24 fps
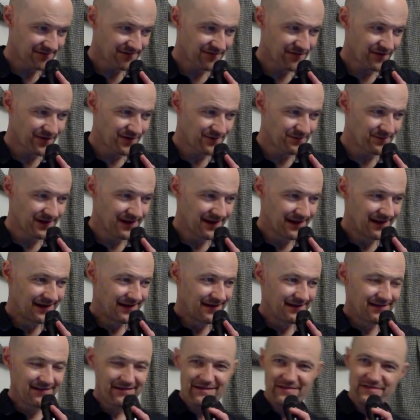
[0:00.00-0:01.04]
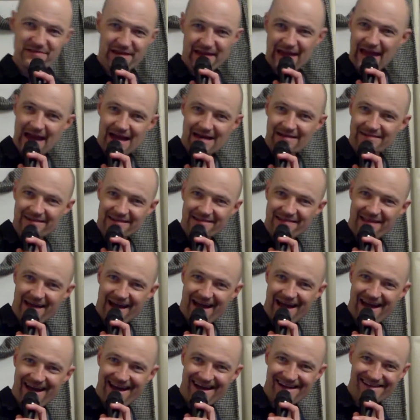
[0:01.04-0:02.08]
from The Cat in the
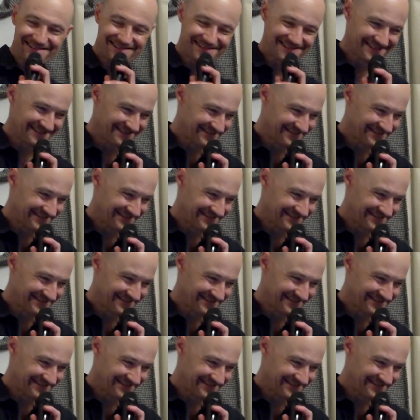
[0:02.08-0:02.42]
Hat.